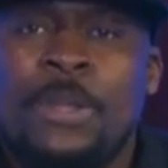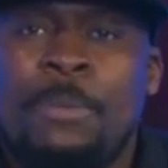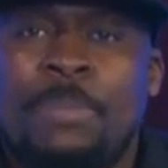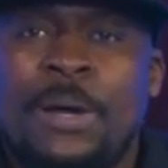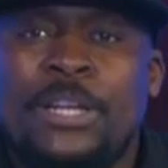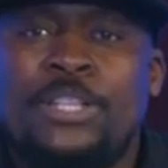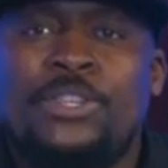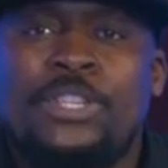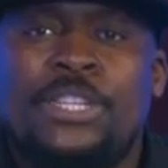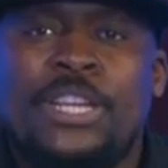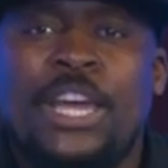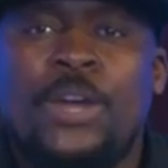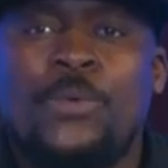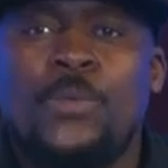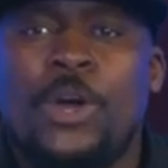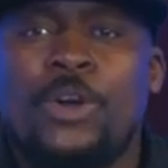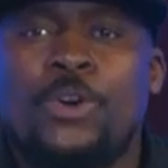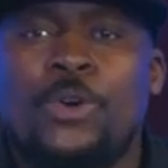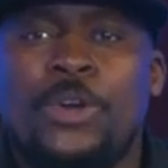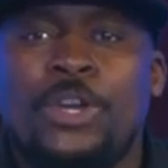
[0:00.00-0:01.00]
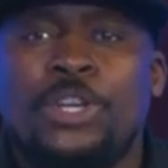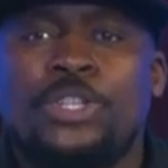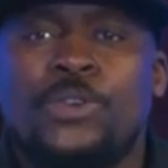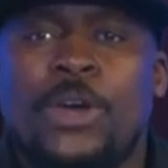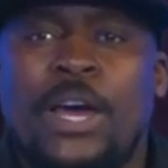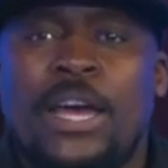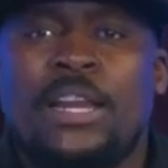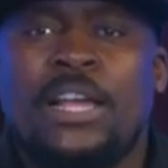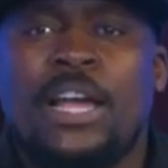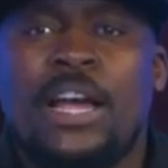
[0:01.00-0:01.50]
But today we're going
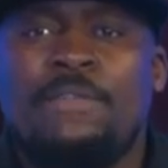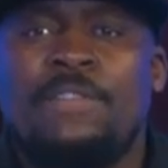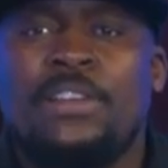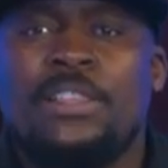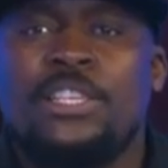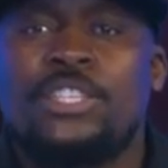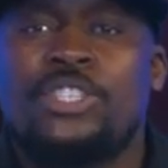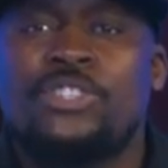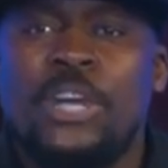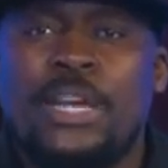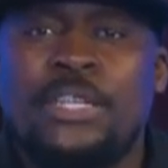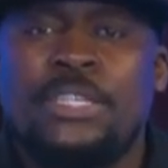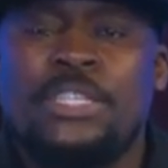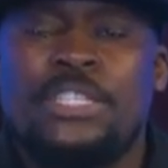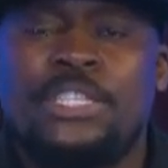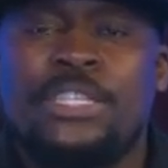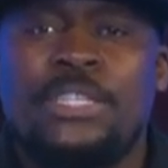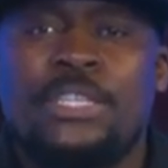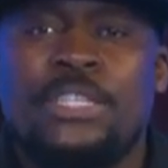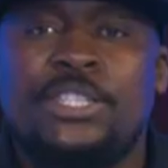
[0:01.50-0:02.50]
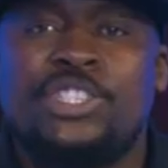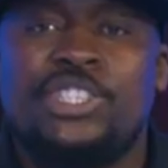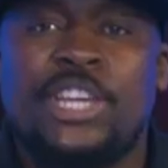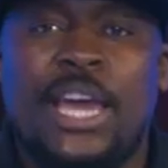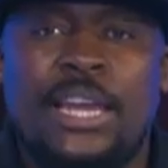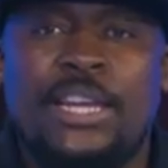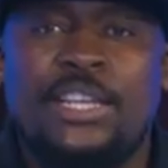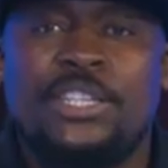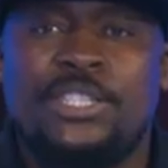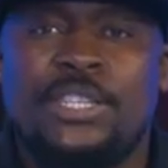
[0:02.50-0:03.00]
to uncover the strategies,
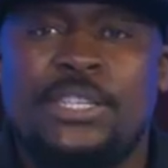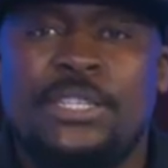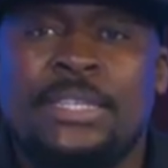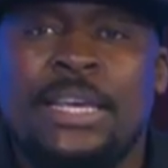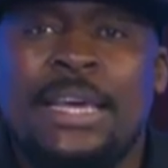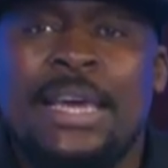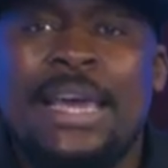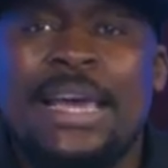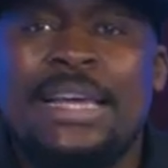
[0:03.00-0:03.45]
challenges,